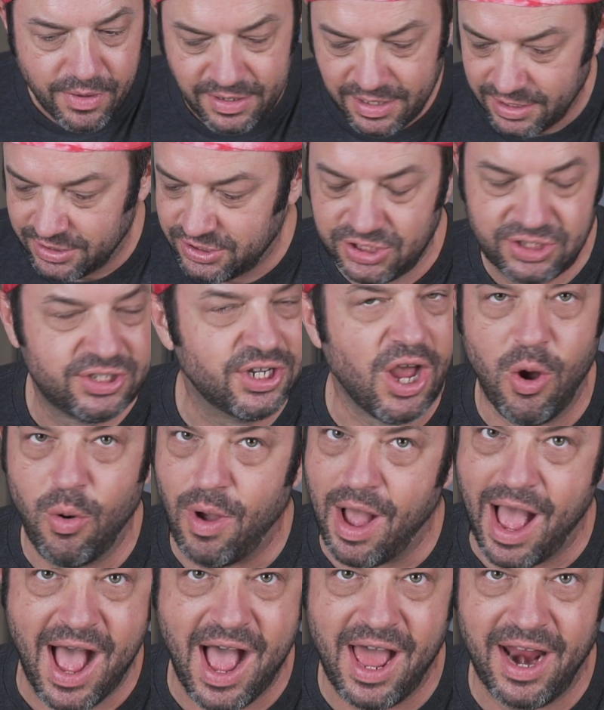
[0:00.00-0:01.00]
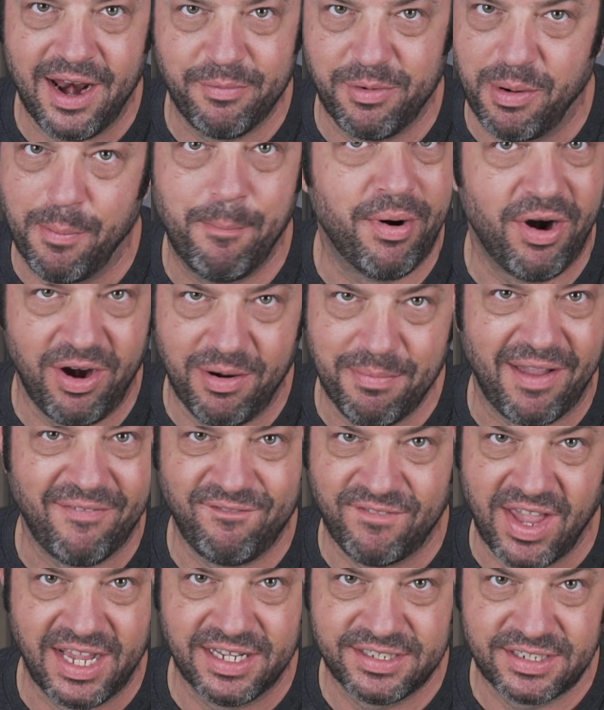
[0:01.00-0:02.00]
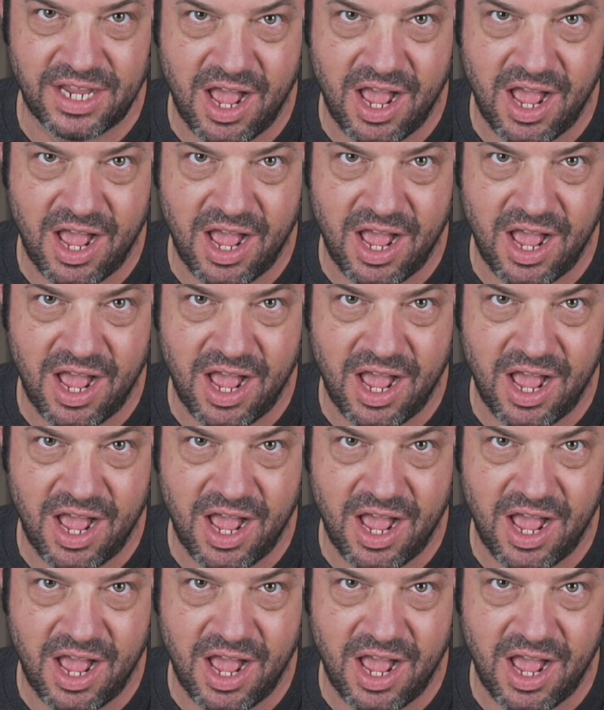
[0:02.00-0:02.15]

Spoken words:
It's so hot, I'm gonna burn my face